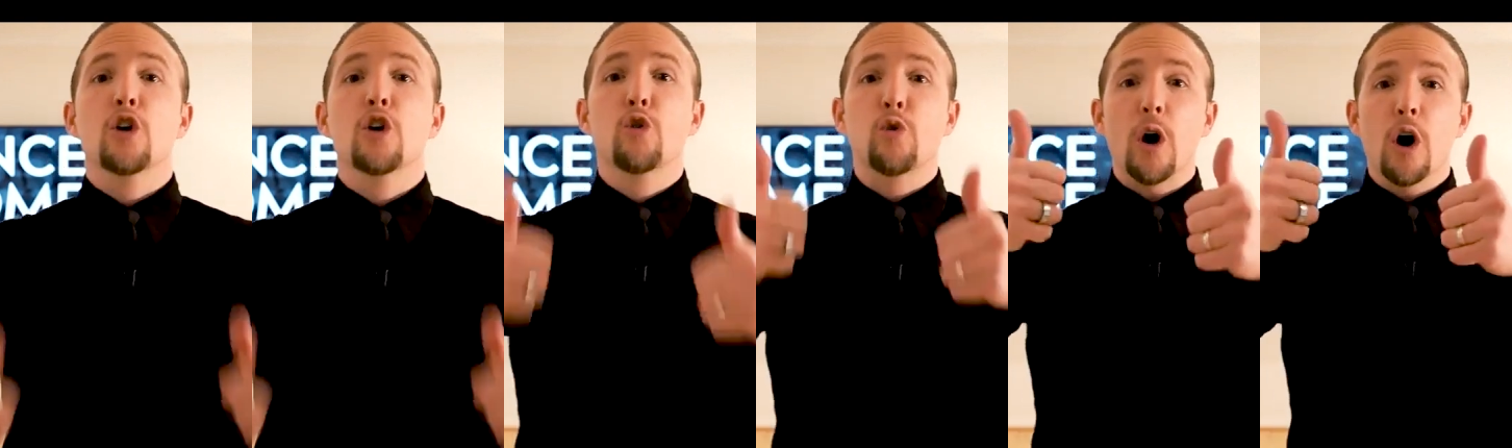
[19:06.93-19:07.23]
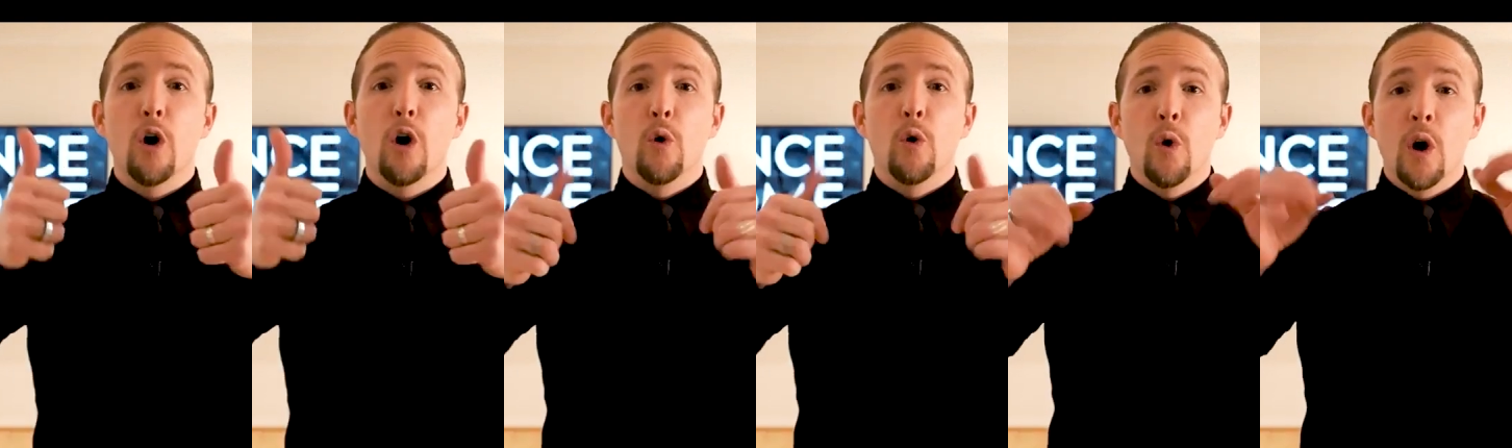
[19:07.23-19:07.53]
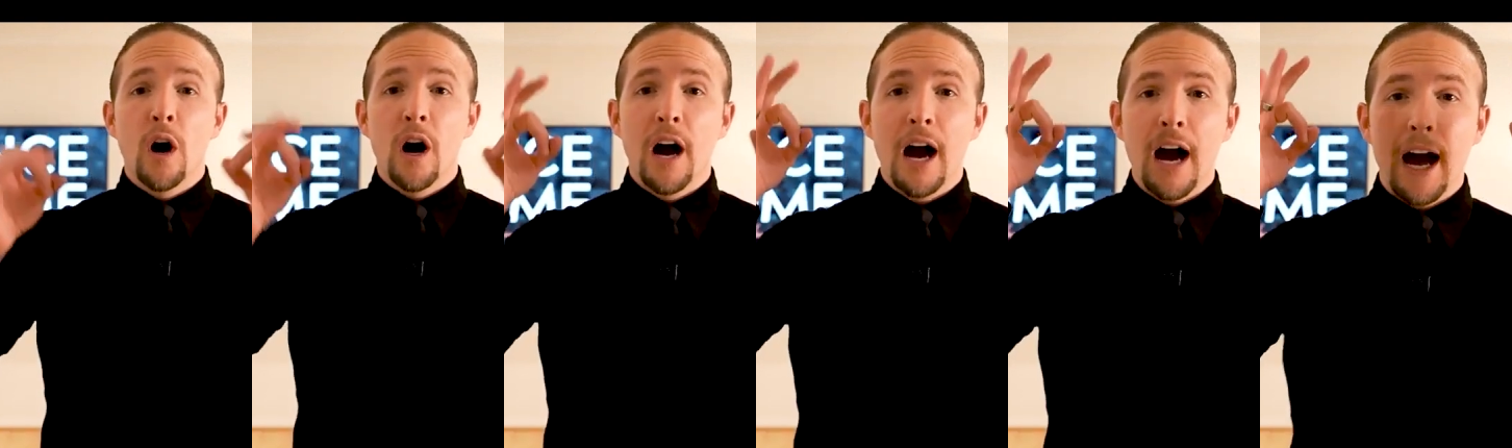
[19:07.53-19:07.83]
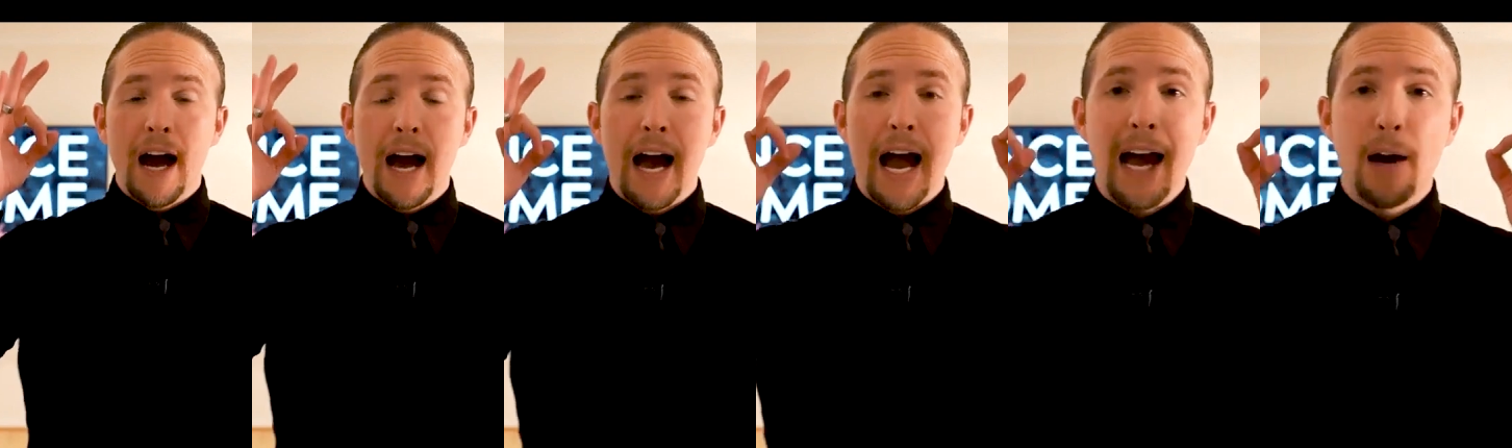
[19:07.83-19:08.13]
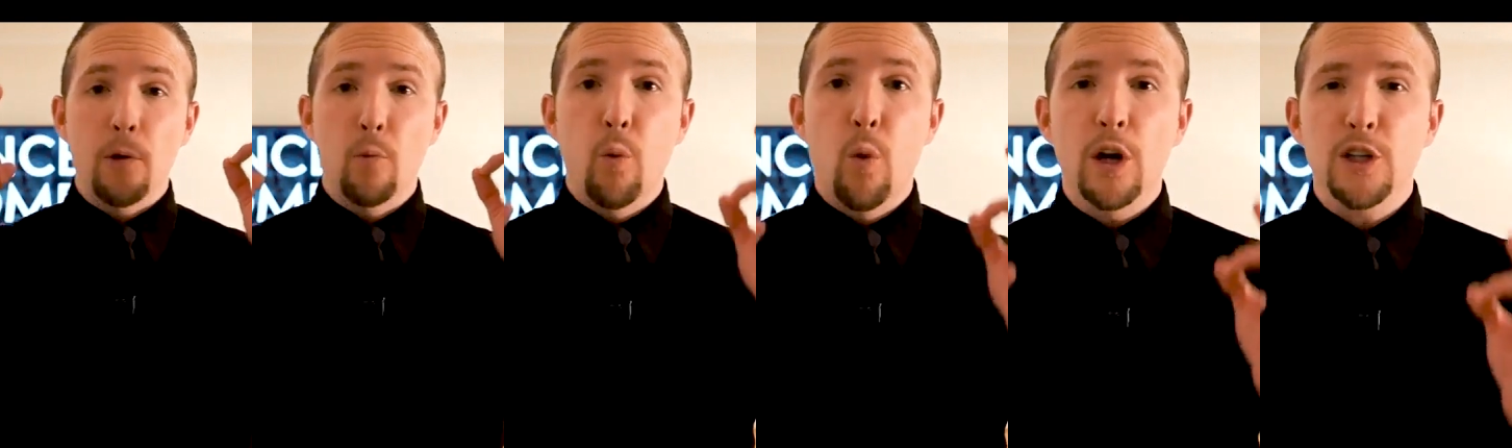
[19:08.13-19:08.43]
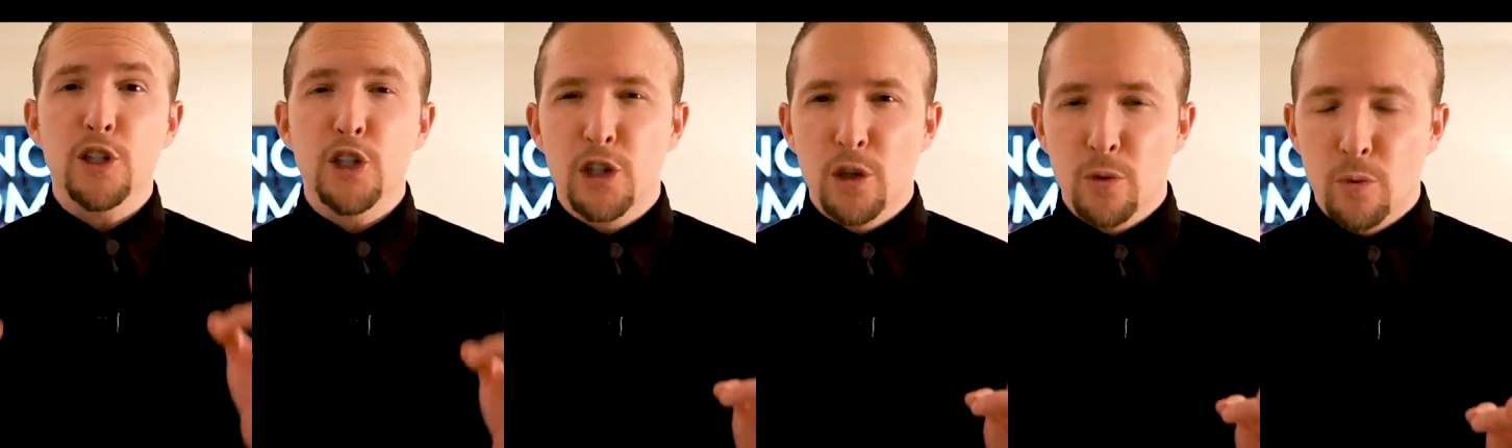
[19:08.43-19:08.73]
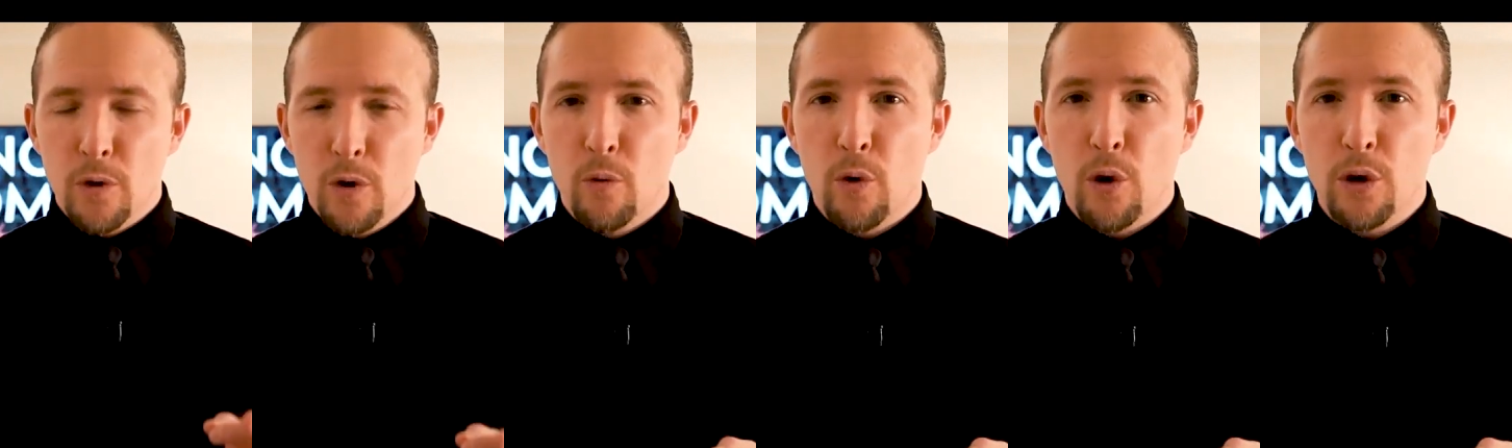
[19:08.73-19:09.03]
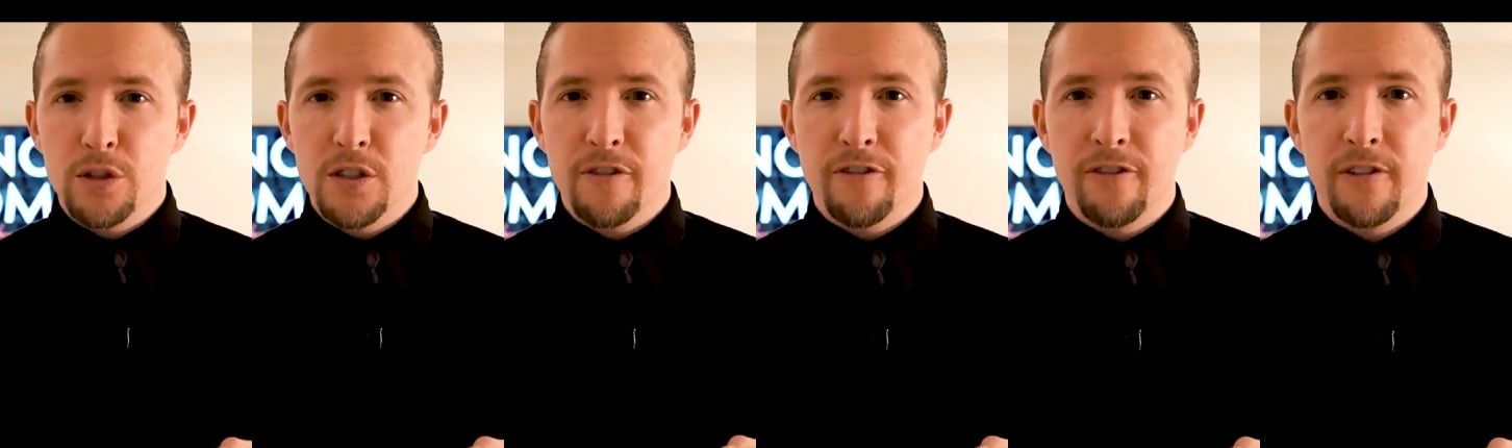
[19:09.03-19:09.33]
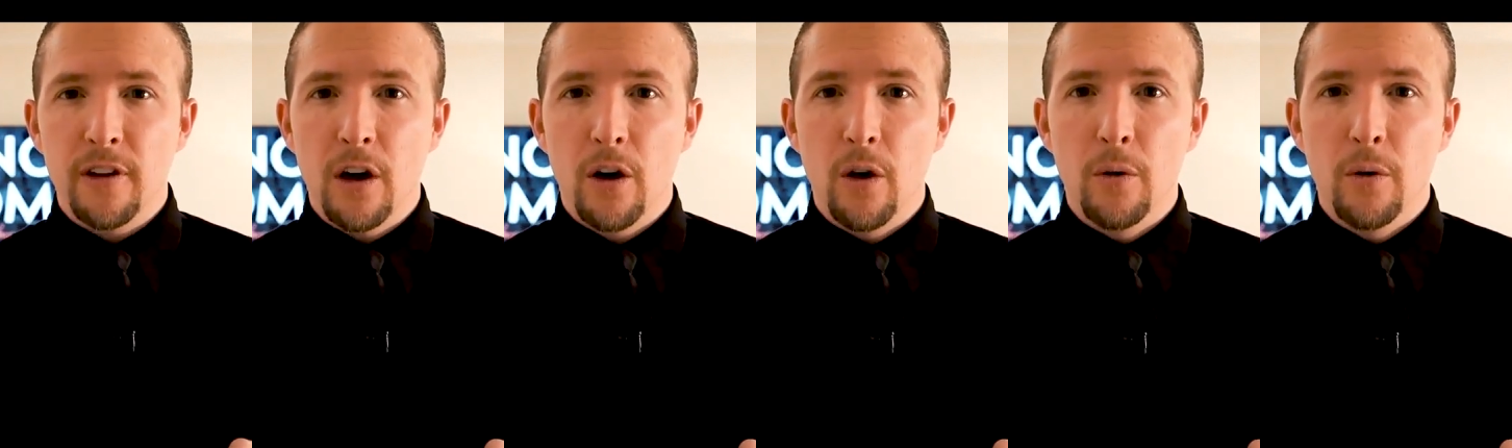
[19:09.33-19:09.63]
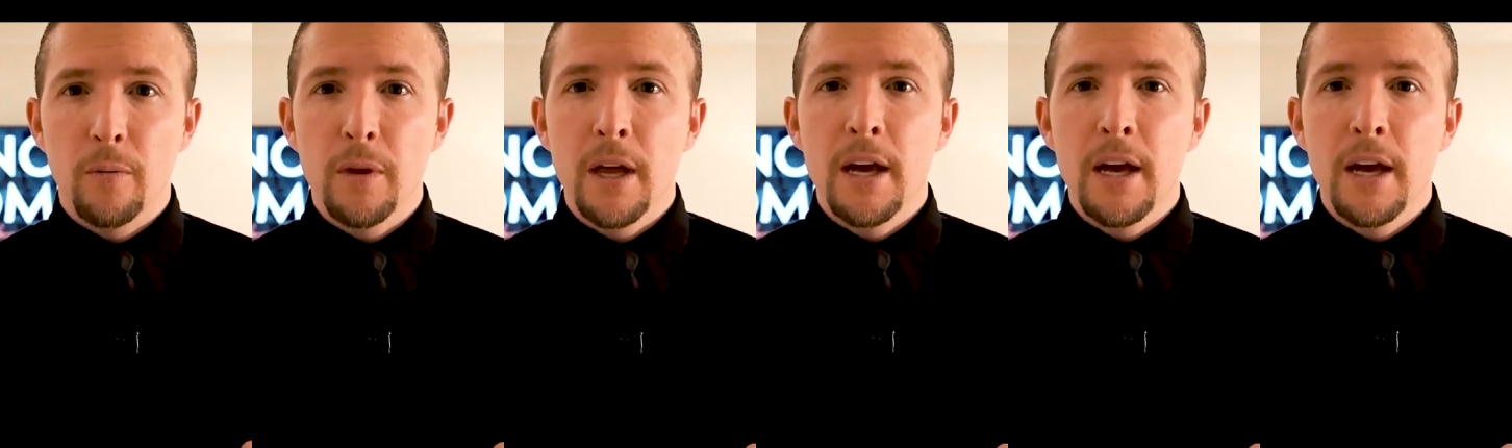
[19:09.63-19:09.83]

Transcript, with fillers: grow, and watch the rewards flow.